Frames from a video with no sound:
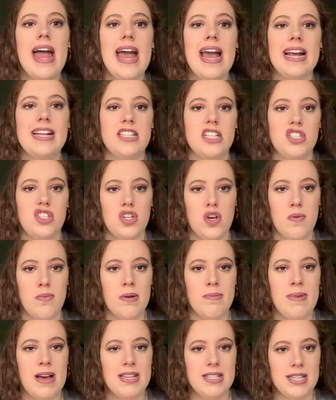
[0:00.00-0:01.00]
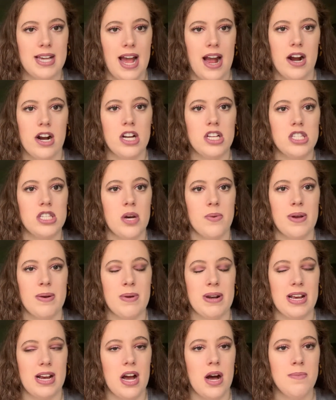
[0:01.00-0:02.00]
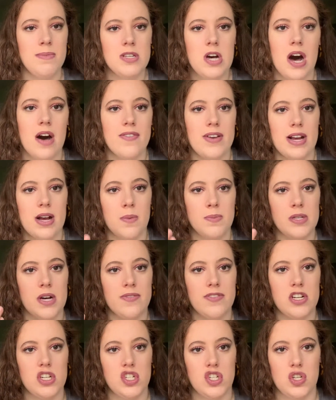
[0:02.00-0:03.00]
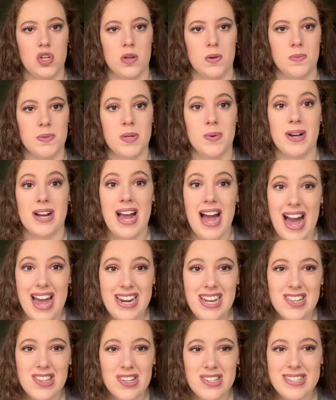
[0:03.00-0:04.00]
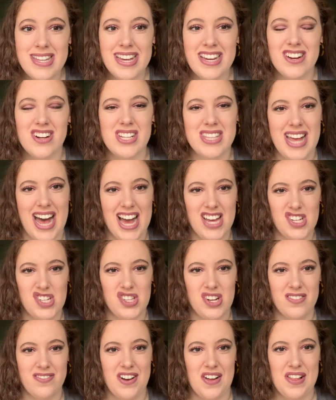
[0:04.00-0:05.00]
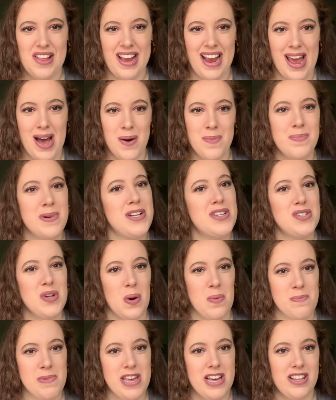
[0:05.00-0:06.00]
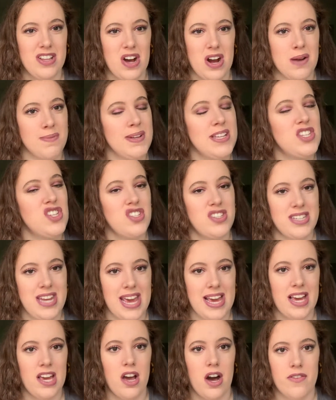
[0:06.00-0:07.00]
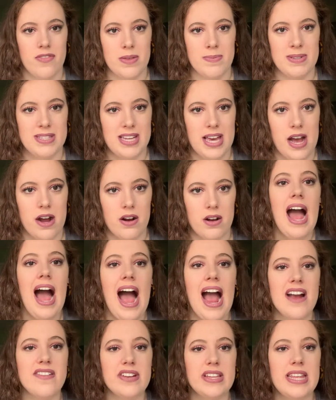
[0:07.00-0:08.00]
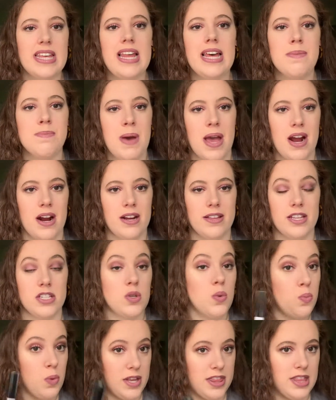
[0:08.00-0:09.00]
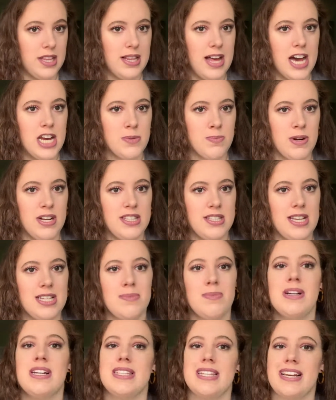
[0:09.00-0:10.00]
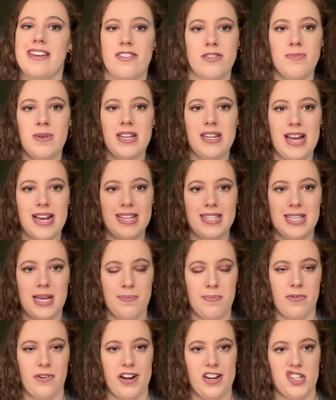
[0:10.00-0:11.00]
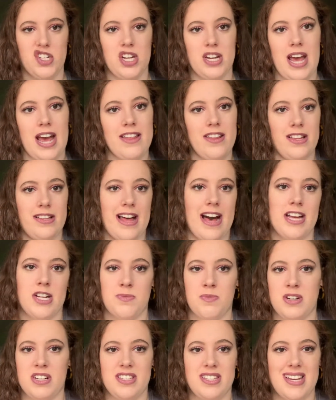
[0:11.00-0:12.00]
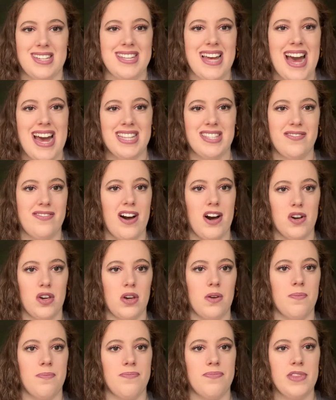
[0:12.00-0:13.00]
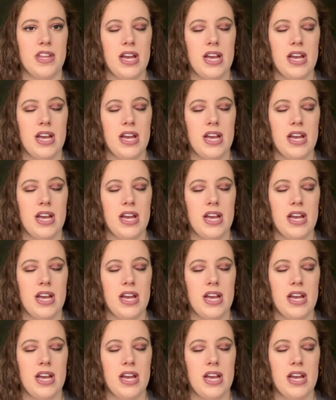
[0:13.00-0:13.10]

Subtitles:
It's a tubing mascara, so when it comes off in tubes. So it kind of looks like your lashes are falling out, but don't be alarmed, it's just taking off the mascara. I really like pairing this with the Lash Princess because it gives me nice separation and the Lash Princess adds volume.